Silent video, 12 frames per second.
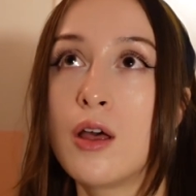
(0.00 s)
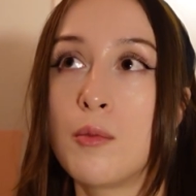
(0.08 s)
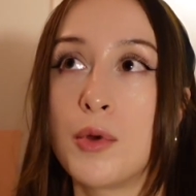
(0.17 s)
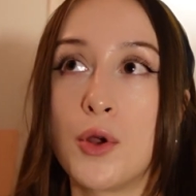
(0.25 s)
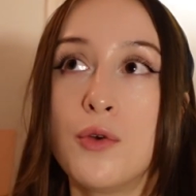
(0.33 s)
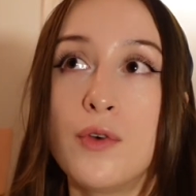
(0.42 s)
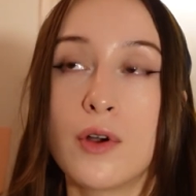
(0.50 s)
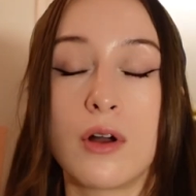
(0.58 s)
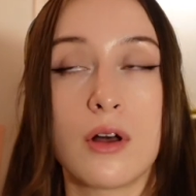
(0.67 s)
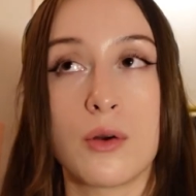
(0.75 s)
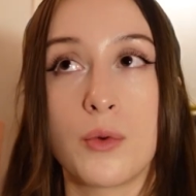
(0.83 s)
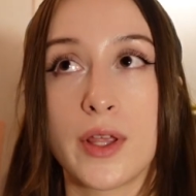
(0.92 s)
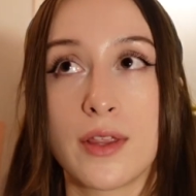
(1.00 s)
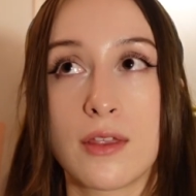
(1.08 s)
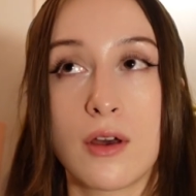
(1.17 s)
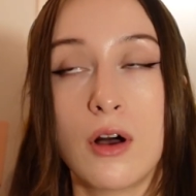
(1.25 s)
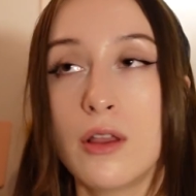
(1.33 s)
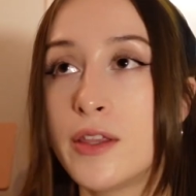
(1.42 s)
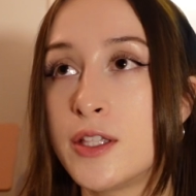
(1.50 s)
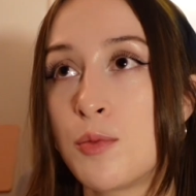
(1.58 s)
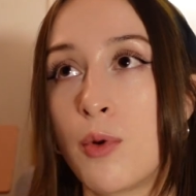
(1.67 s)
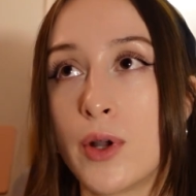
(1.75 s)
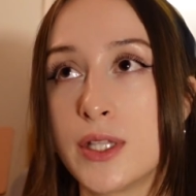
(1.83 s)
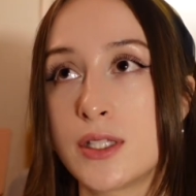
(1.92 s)
But overall, with all these
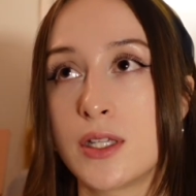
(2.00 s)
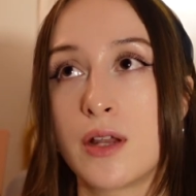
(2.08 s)
points